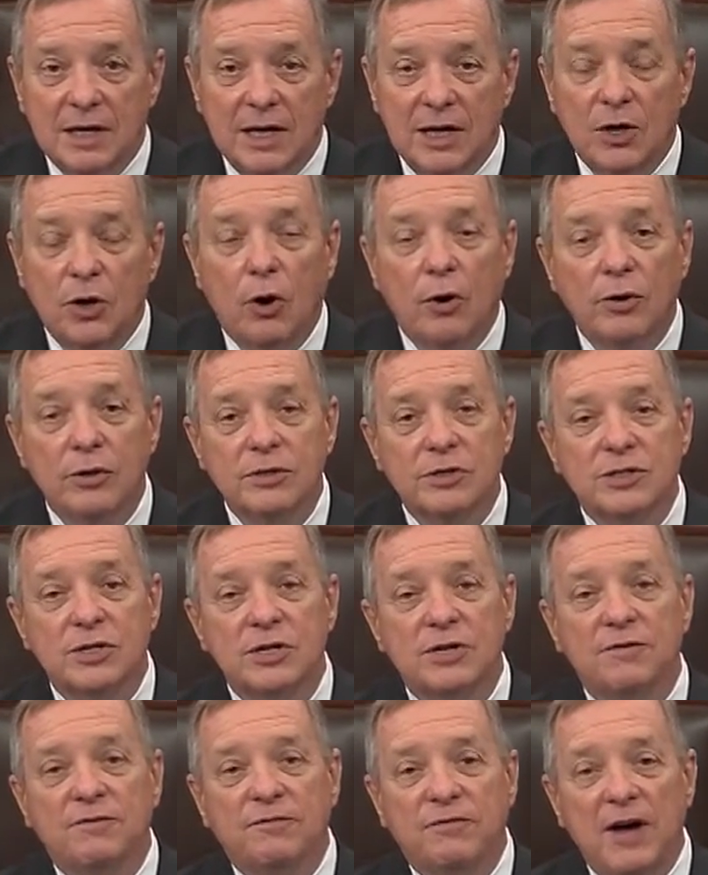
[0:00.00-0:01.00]
in order to
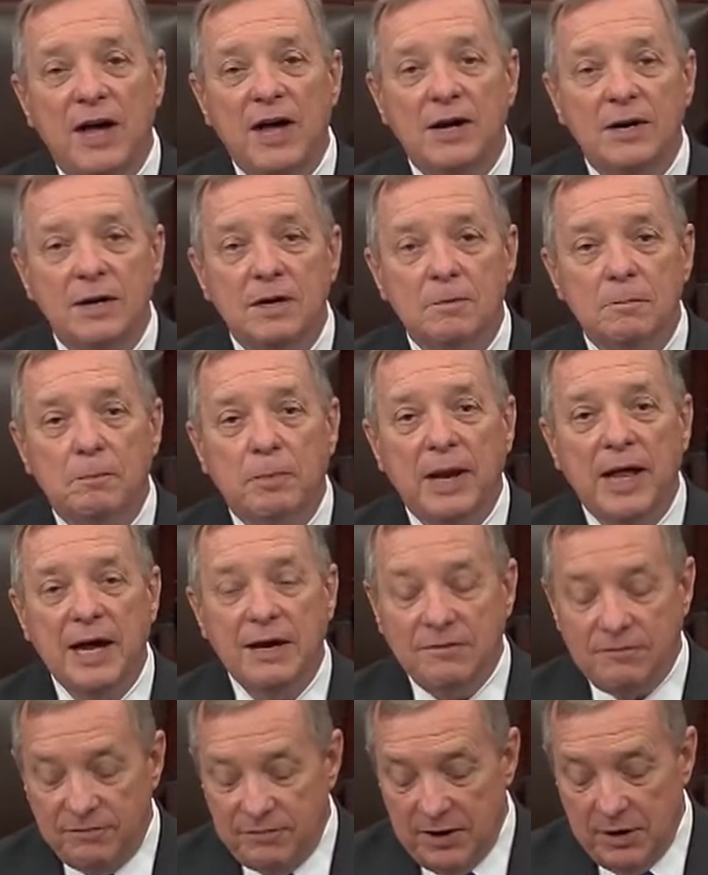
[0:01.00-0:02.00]
defund
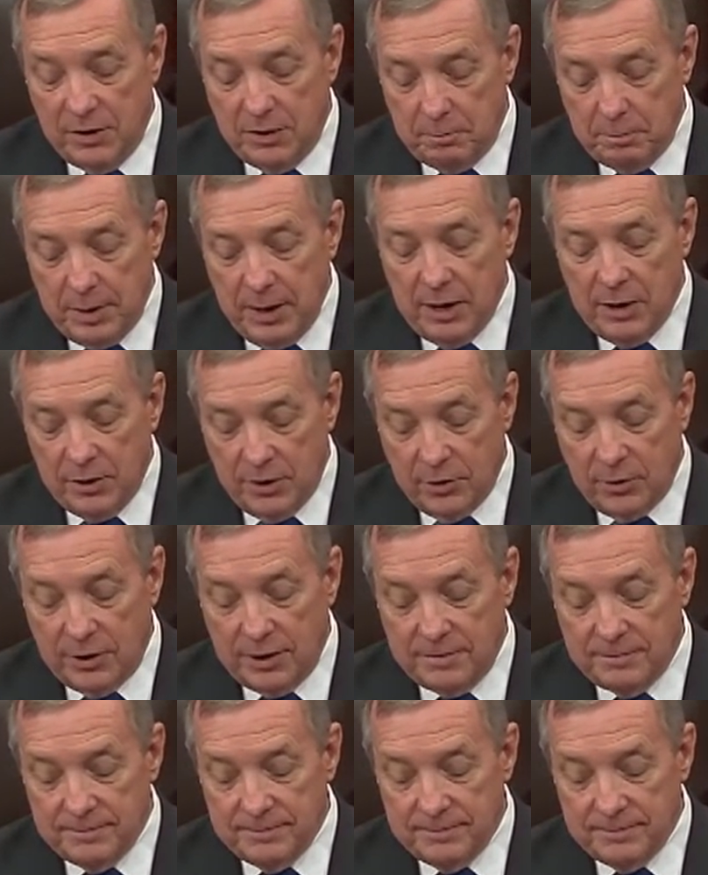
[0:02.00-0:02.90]
Planned Parenthood.